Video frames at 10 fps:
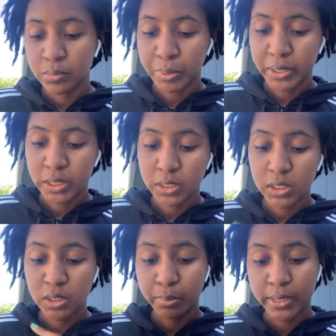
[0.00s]
breakage and
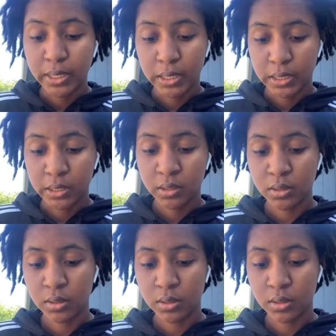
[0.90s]
split ends,